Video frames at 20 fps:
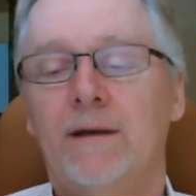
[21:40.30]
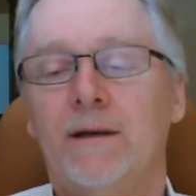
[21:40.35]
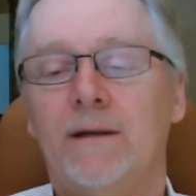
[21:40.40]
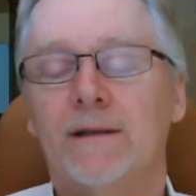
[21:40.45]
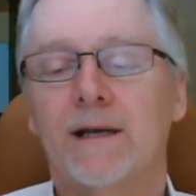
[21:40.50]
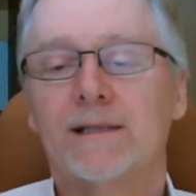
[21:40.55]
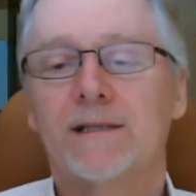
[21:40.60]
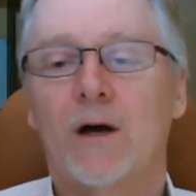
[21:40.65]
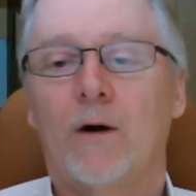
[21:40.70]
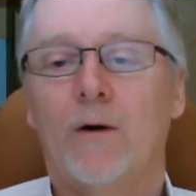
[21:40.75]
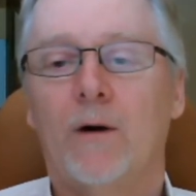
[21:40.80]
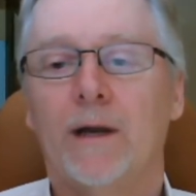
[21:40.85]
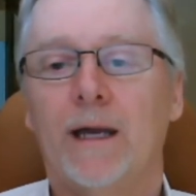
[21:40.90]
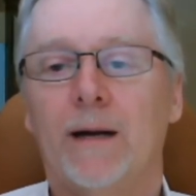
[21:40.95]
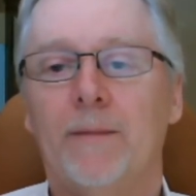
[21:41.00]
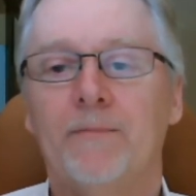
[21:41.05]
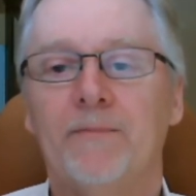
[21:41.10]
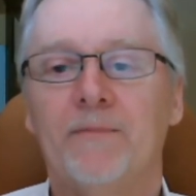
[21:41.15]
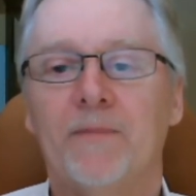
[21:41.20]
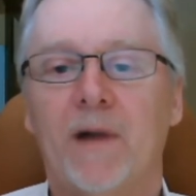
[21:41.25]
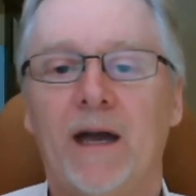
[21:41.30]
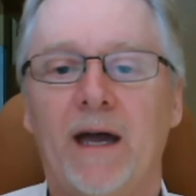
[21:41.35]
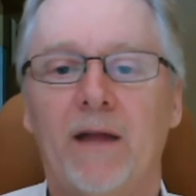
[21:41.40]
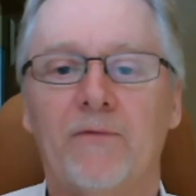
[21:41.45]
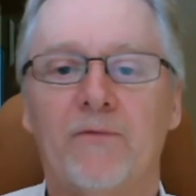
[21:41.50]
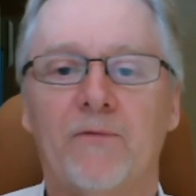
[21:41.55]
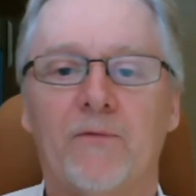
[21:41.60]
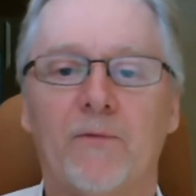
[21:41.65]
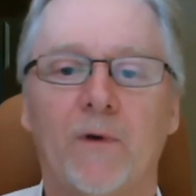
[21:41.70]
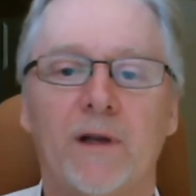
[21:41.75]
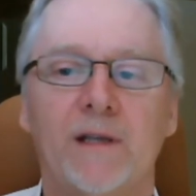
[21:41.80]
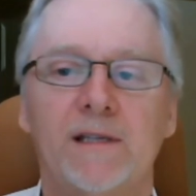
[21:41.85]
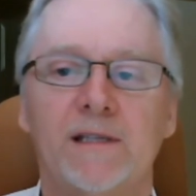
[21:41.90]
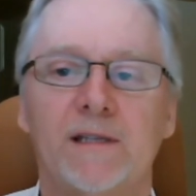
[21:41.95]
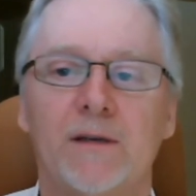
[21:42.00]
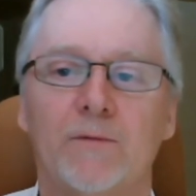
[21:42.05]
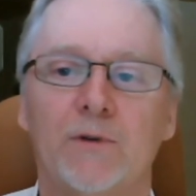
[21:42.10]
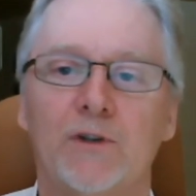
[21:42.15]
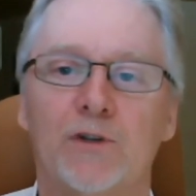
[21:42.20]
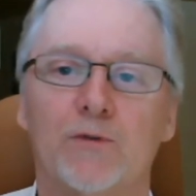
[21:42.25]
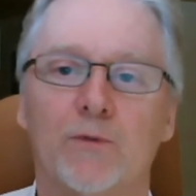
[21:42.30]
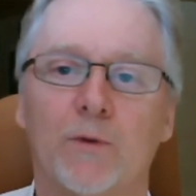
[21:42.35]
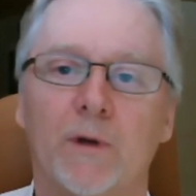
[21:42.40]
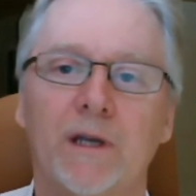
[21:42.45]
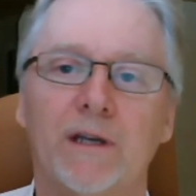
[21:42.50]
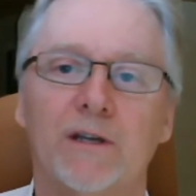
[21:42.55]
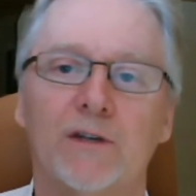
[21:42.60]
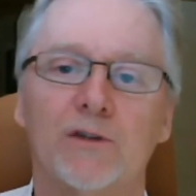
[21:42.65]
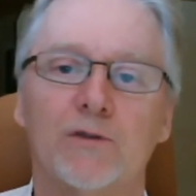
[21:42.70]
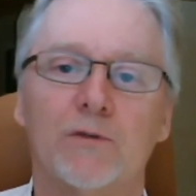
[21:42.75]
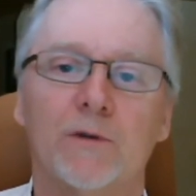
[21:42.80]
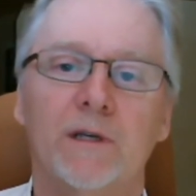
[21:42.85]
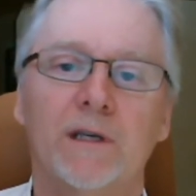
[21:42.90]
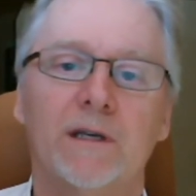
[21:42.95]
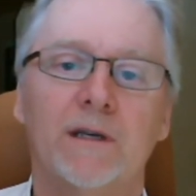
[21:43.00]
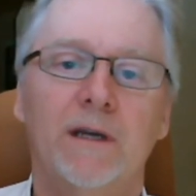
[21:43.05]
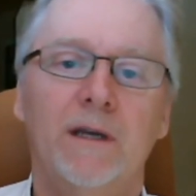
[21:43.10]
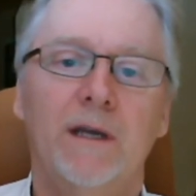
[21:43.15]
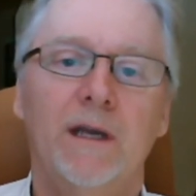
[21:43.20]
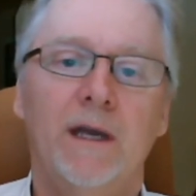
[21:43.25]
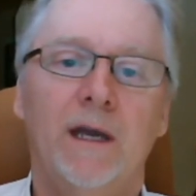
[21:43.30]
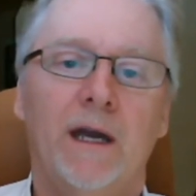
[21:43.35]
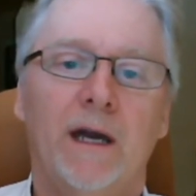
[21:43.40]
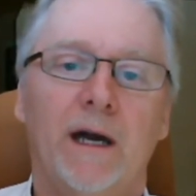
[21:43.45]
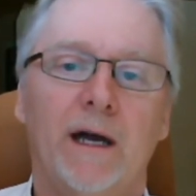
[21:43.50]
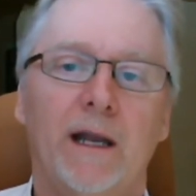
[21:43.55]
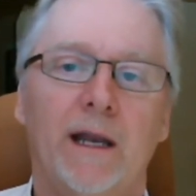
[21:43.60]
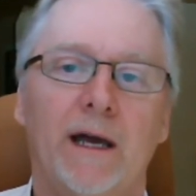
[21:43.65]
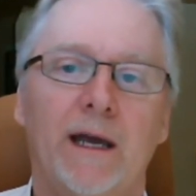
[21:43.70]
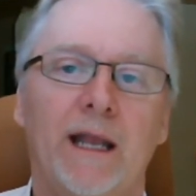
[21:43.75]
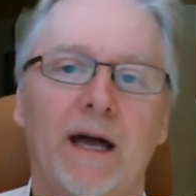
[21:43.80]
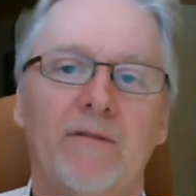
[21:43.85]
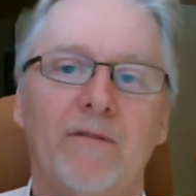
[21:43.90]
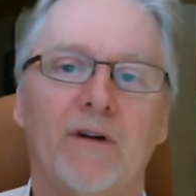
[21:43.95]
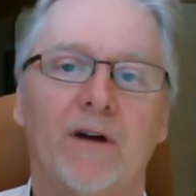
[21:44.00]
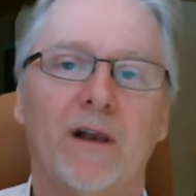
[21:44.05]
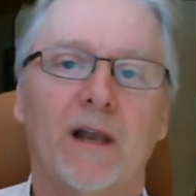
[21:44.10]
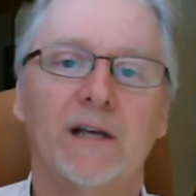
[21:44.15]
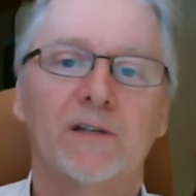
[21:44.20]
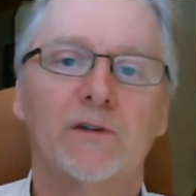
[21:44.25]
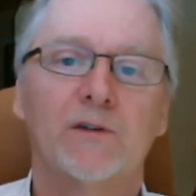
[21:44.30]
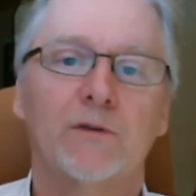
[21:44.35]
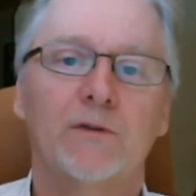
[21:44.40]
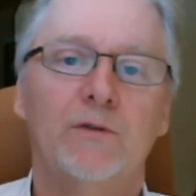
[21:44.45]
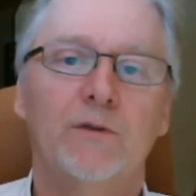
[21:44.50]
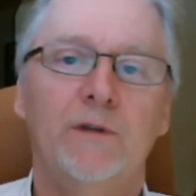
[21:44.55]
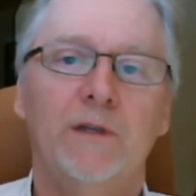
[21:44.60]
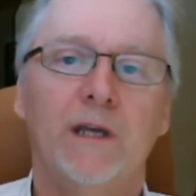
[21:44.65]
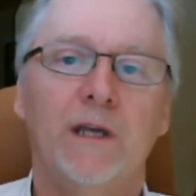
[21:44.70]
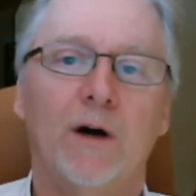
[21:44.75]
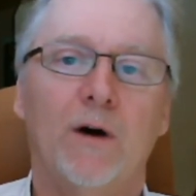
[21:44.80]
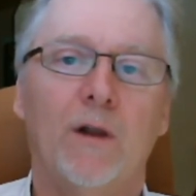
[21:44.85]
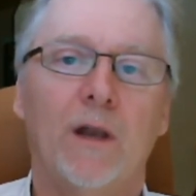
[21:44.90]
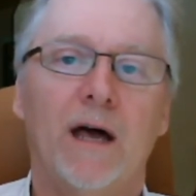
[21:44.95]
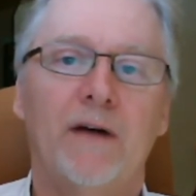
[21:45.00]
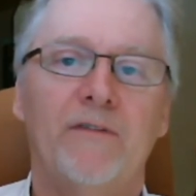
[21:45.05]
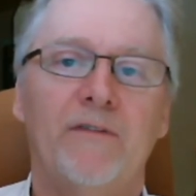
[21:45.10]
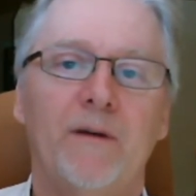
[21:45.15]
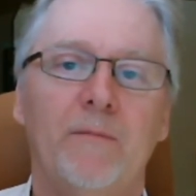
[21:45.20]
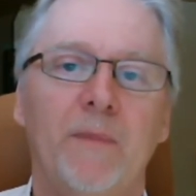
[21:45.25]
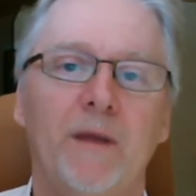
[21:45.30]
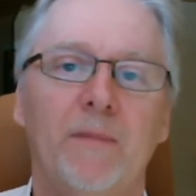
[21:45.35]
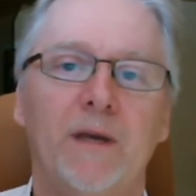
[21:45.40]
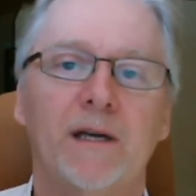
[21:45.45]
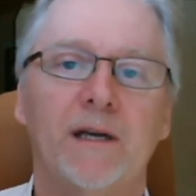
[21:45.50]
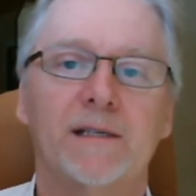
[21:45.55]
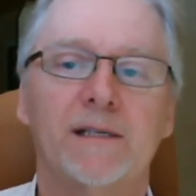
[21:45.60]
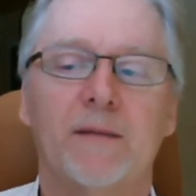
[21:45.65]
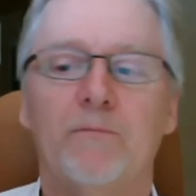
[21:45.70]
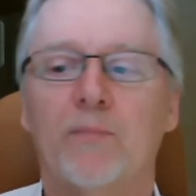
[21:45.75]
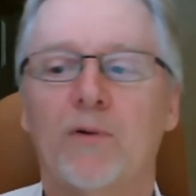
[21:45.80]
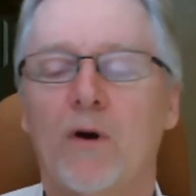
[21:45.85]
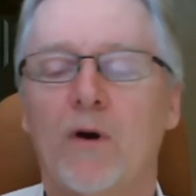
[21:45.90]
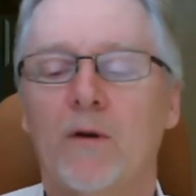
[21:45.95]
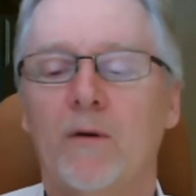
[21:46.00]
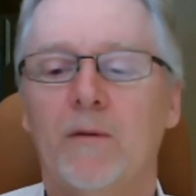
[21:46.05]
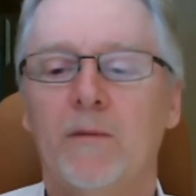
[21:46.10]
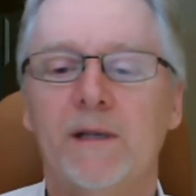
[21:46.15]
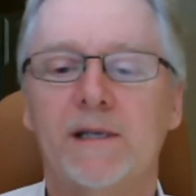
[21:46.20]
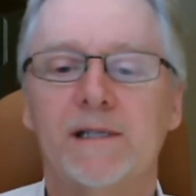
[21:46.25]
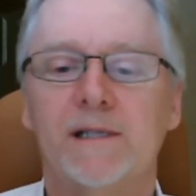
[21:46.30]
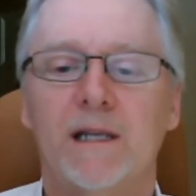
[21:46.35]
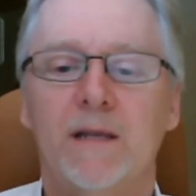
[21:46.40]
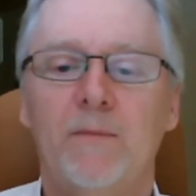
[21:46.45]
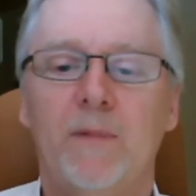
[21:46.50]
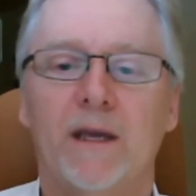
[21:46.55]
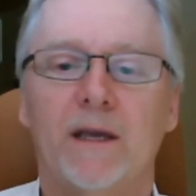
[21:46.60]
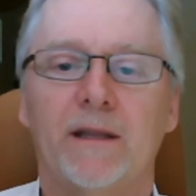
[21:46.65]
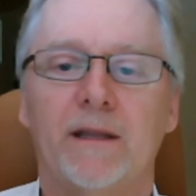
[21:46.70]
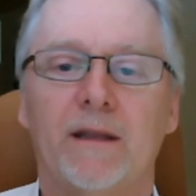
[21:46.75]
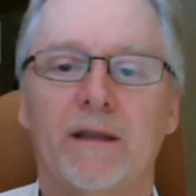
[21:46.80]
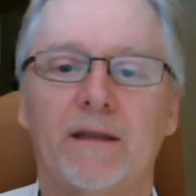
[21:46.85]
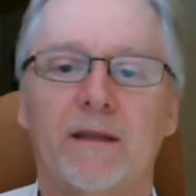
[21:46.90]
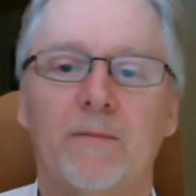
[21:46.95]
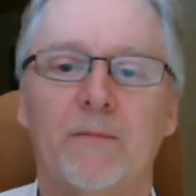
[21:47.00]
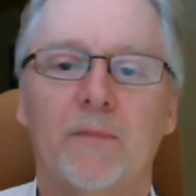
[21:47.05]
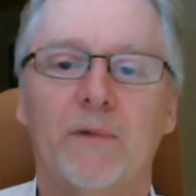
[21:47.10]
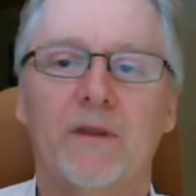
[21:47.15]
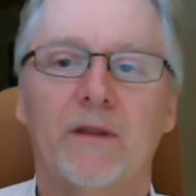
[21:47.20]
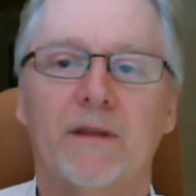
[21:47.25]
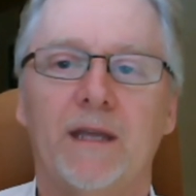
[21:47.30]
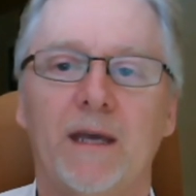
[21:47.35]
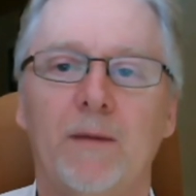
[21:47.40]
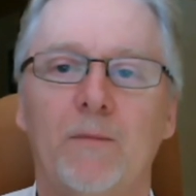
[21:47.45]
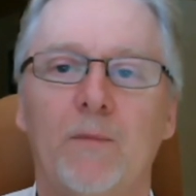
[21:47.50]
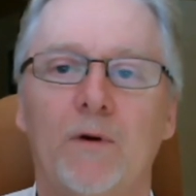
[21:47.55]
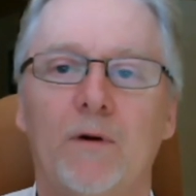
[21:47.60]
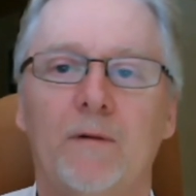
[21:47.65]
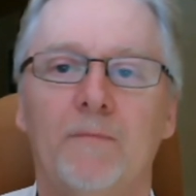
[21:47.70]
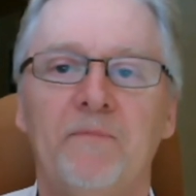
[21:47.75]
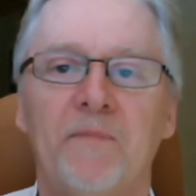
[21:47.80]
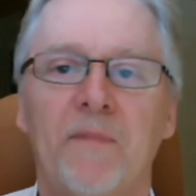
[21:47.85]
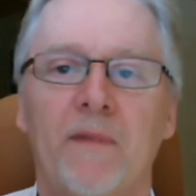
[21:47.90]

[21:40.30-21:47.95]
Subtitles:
That's how I am. I had friends that would drink and drink, and I'd have a glass or two and they all laugh at me because I'd probably be sleeping at the tip of the table.